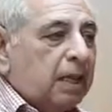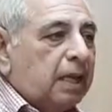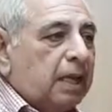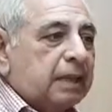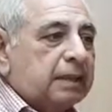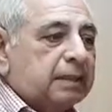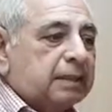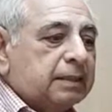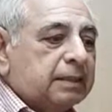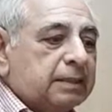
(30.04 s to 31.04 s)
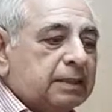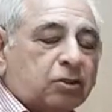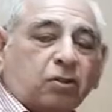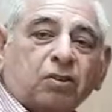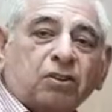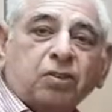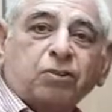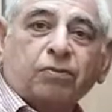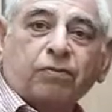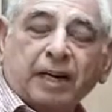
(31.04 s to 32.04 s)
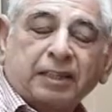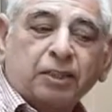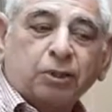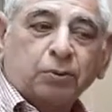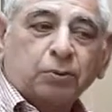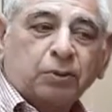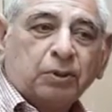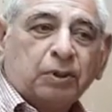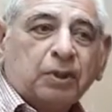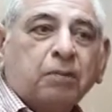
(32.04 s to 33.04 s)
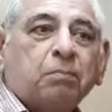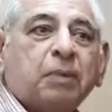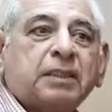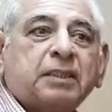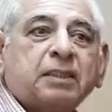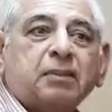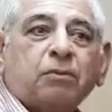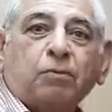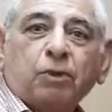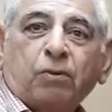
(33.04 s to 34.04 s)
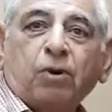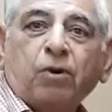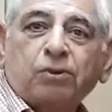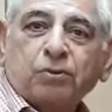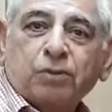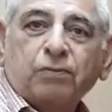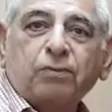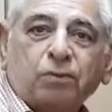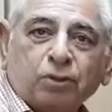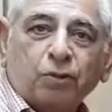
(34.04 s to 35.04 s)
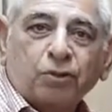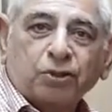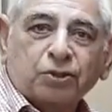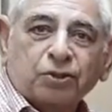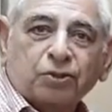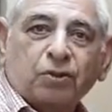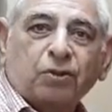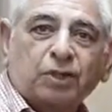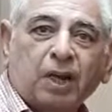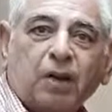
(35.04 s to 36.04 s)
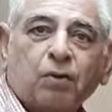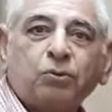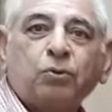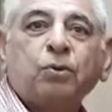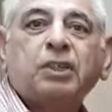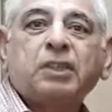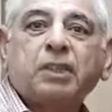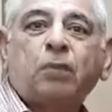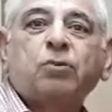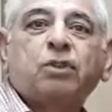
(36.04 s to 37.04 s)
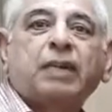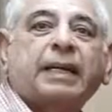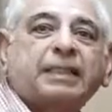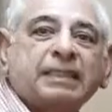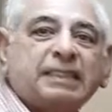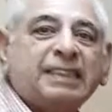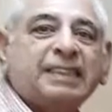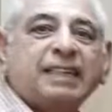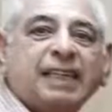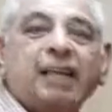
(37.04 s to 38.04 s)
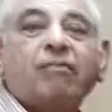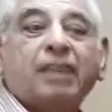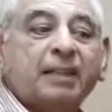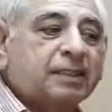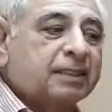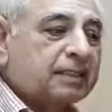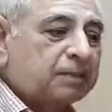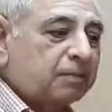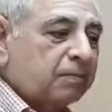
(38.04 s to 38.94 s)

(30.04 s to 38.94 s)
And it's not just to frighten you, but we will also give you solutions on how you can counteract these ill effects.